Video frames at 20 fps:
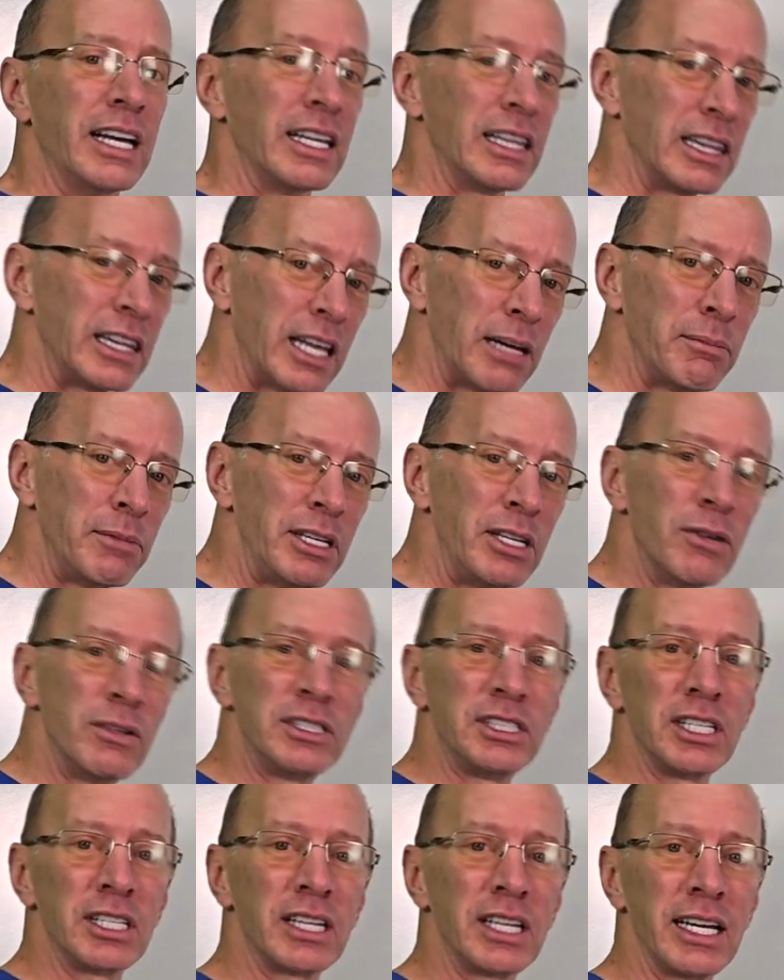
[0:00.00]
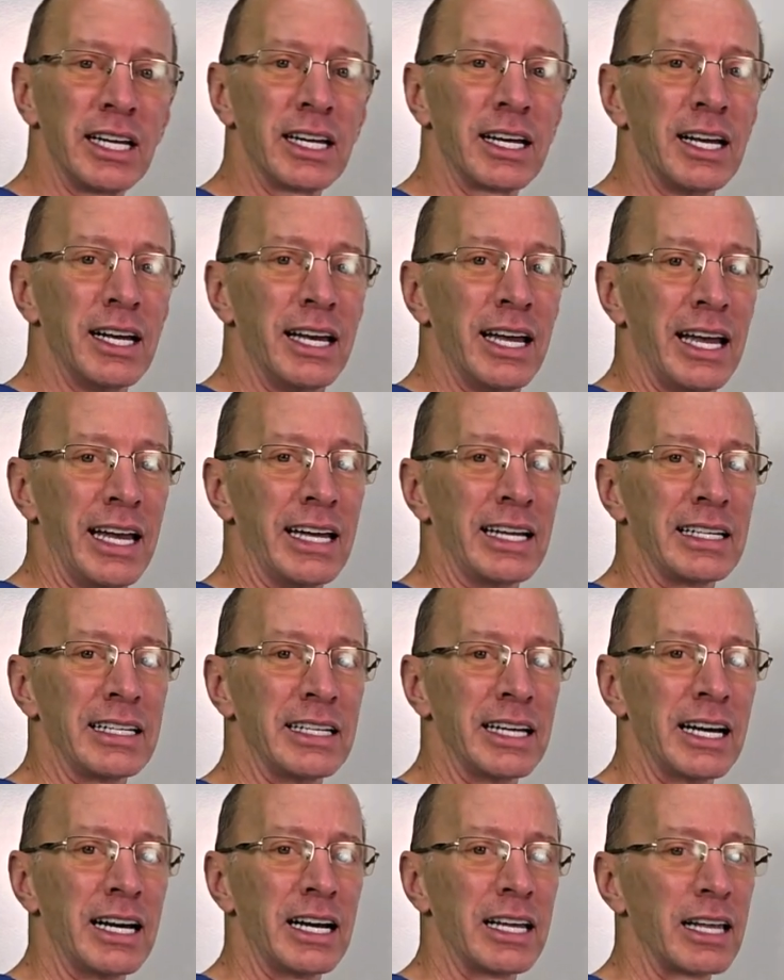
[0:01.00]
let me know what you think, and
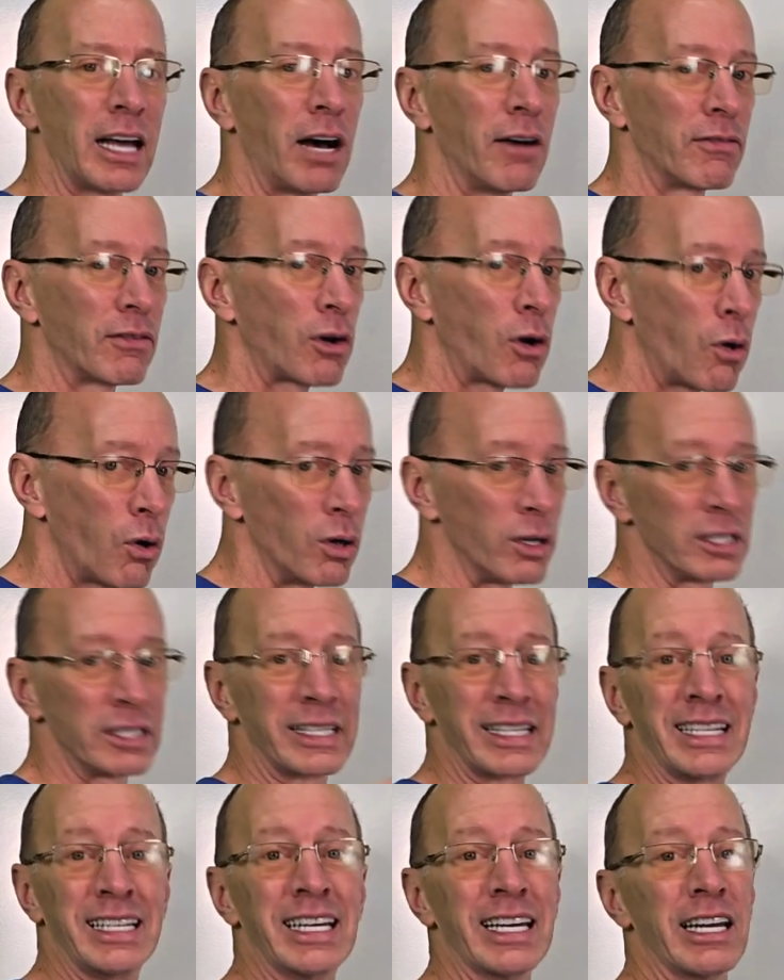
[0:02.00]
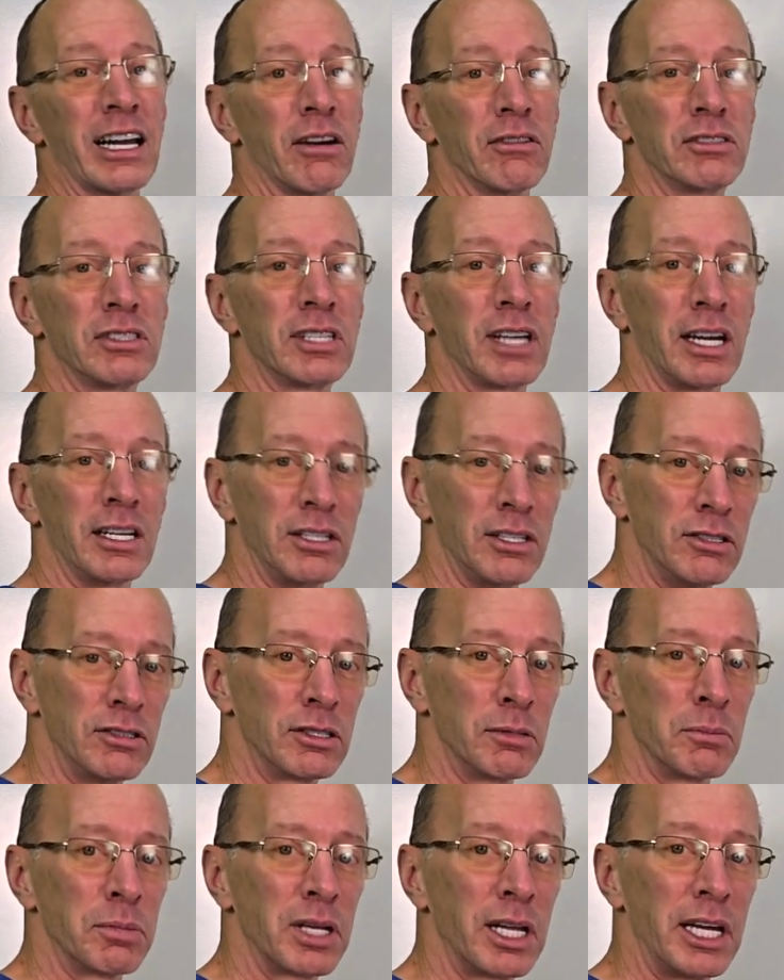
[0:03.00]
of course, get outside and do
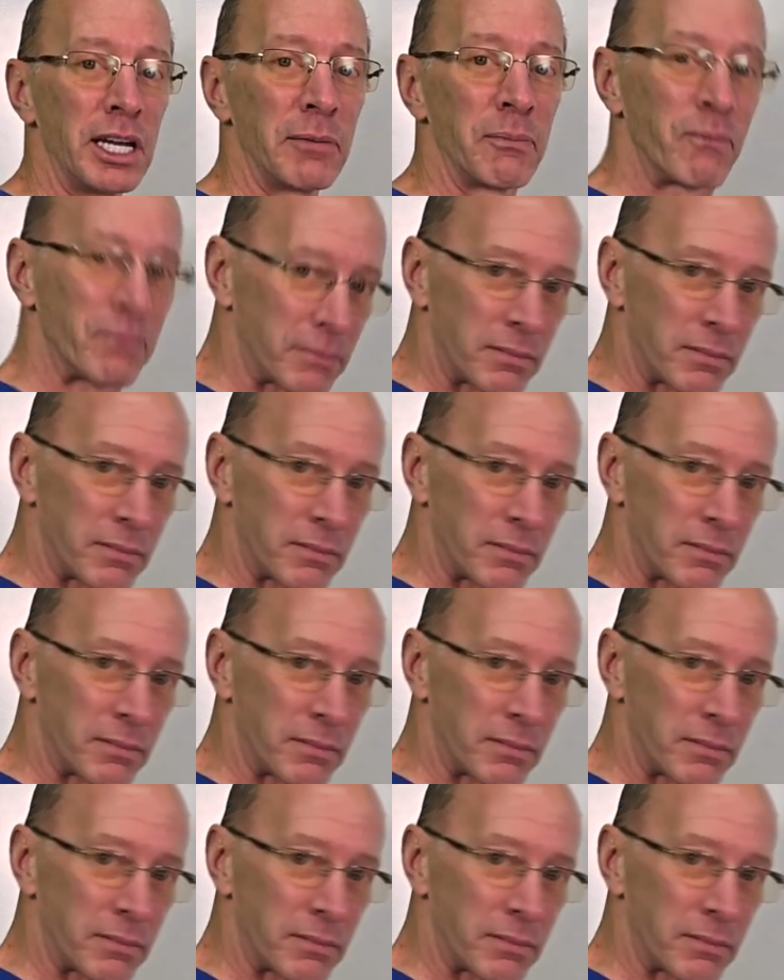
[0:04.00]
some playing.